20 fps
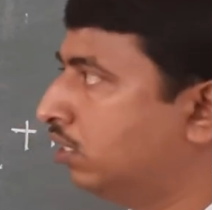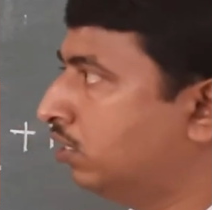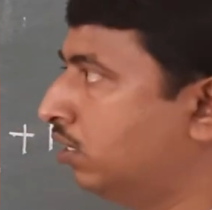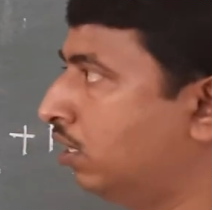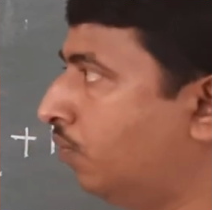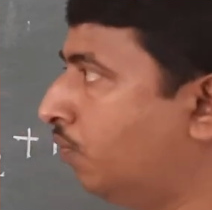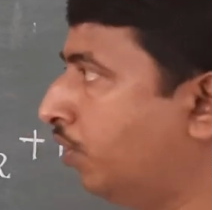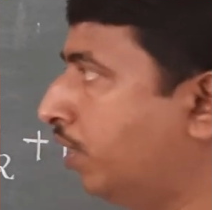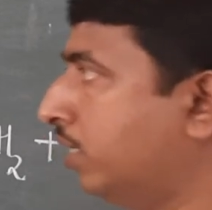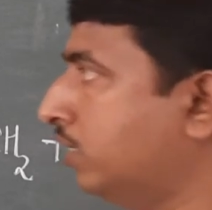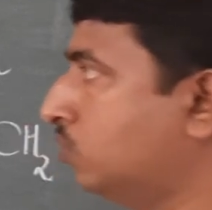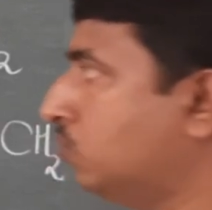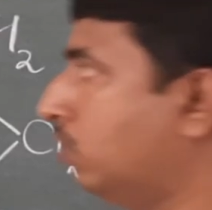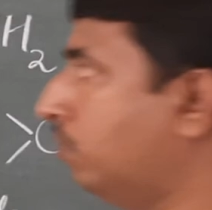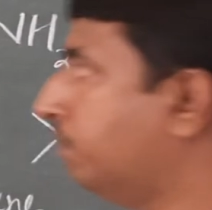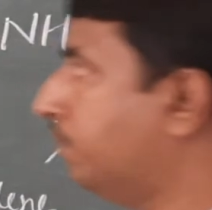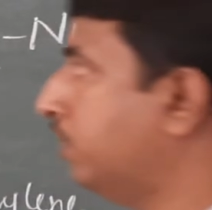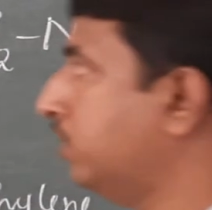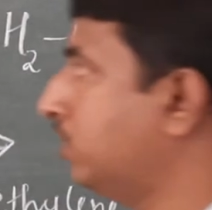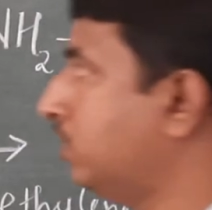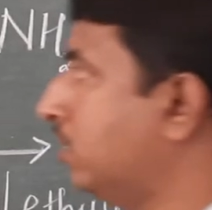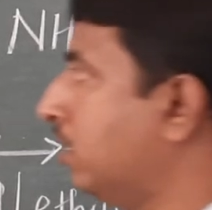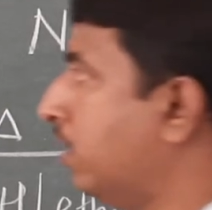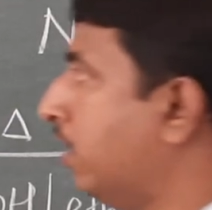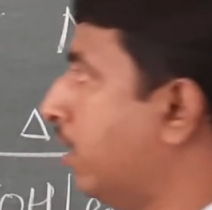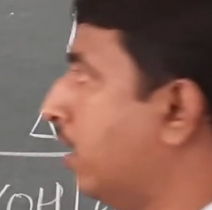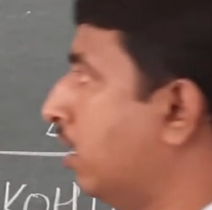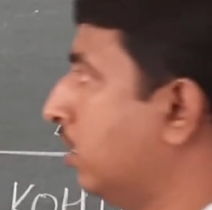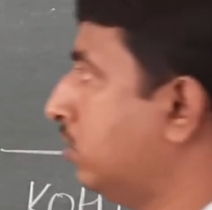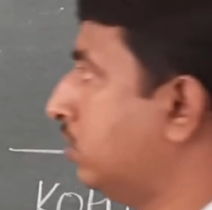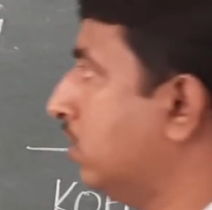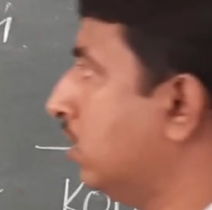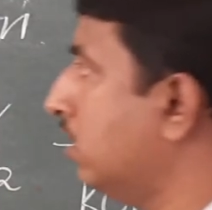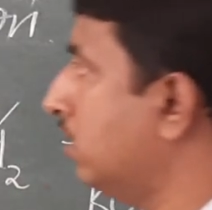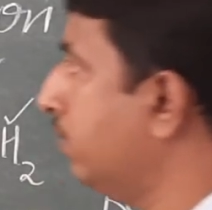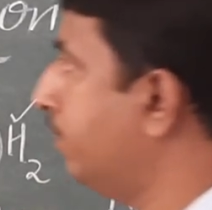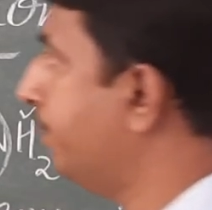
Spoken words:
Now, what is Wolff-Kishner reduction?